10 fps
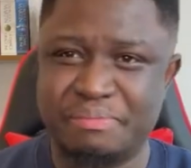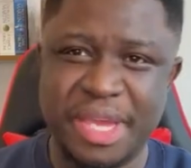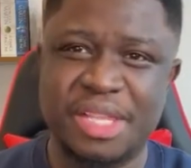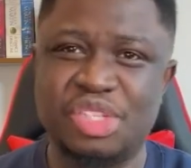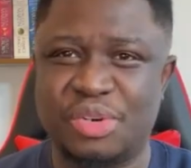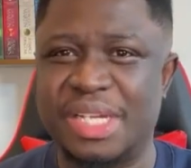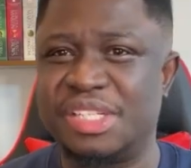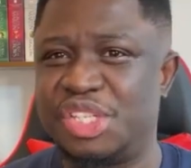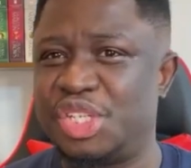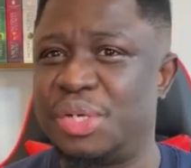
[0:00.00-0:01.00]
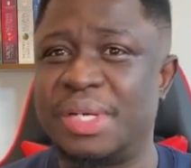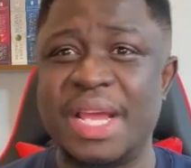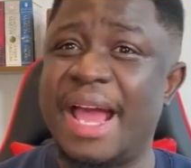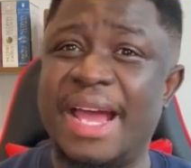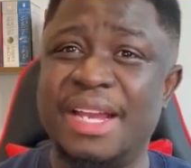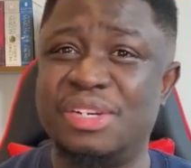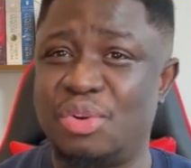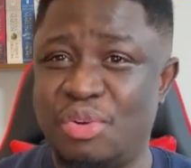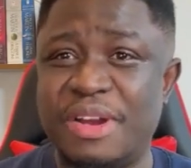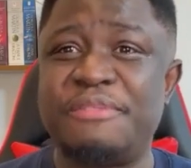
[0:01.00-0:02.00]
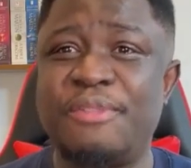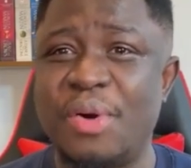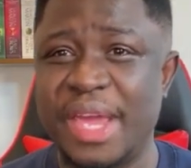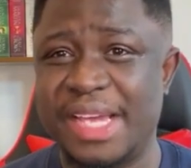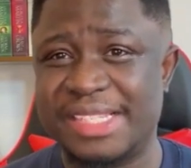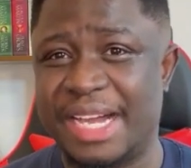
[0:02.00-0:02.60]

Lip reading: make the transition. And over 4 years